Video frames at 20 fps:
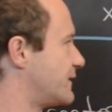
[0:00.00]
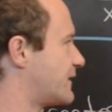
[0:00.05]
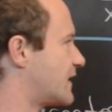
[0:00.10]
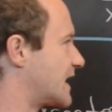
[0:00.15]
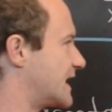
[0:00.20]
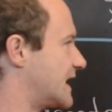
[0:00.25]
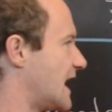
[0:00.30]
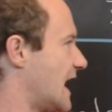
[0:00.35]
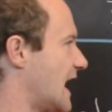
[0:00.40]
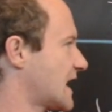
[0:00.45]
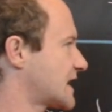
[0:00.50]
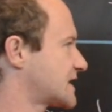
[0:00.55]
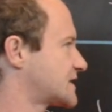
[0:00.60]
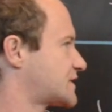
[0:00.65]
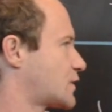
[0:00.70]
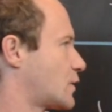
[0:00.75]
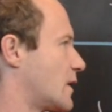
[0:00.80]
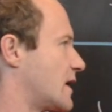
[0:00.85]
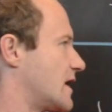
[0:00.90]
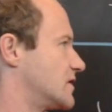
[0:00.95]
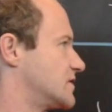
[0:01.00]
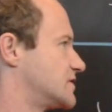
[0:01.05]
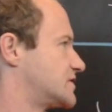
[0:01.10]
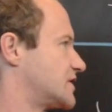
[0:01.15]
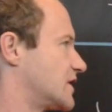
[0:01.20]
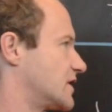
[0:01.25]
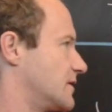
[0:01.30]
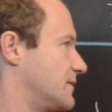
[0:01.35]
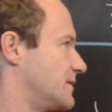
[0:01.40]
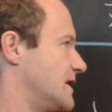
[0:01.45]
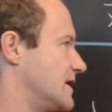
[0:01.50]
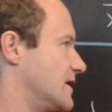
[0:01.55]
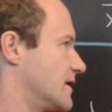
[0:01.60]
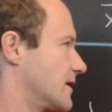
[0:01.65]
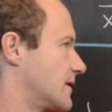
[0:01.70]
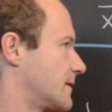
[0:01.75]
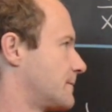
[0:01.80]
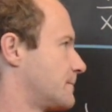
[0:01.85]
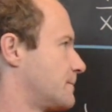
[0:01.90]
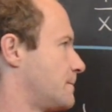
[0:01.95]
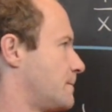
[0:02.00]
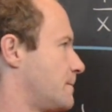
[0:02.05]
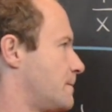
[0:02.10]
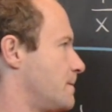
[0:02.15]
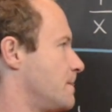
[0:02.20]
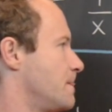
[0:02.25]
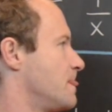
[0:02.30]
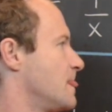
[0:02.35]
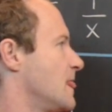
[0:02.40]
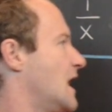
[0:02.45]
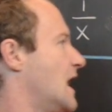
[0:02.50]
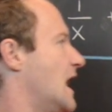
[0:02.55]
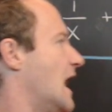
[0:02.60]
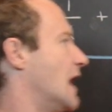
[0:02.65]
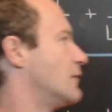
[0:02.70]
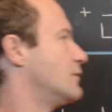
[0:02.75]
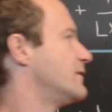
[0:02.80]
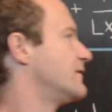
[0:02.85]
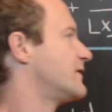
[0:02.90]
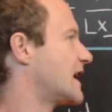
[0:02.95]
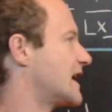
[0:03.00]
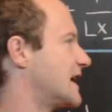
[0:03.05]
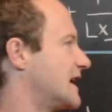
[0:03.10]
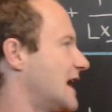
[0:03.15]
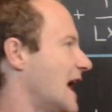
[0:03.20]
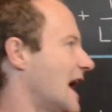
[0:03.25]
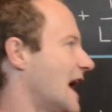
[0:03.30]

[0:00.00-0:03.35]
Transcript: we've got an x squared term here, and we've got an